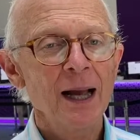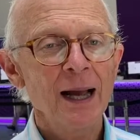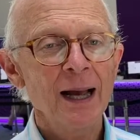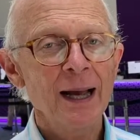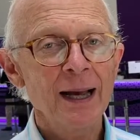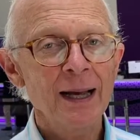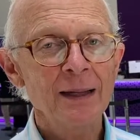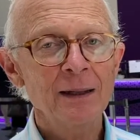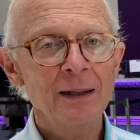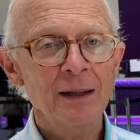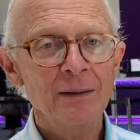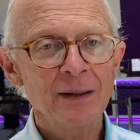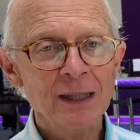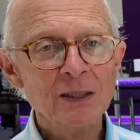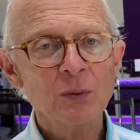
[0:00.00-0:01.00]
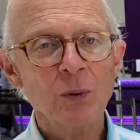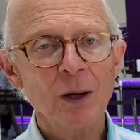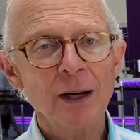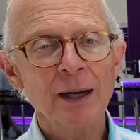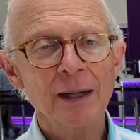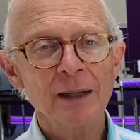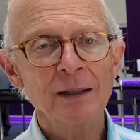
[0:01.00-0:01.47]
And that's
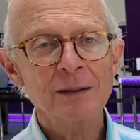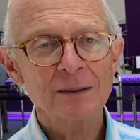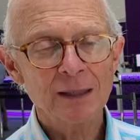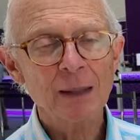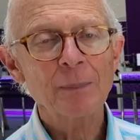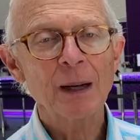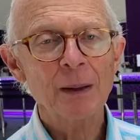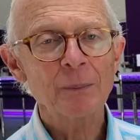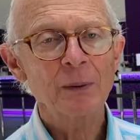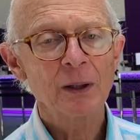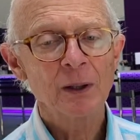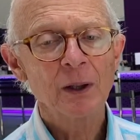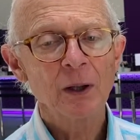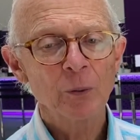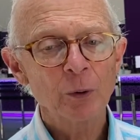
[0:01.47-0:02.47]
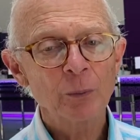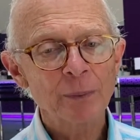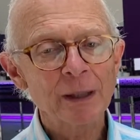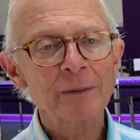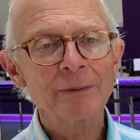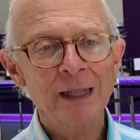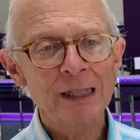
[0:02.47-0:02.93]
why StepUp will be
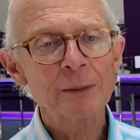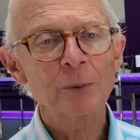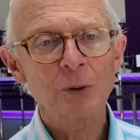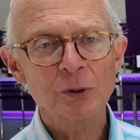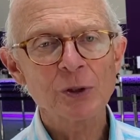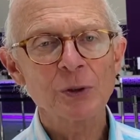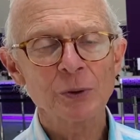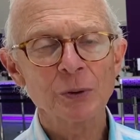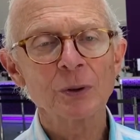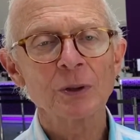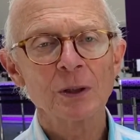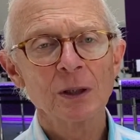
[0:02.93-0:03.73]
a valuable tool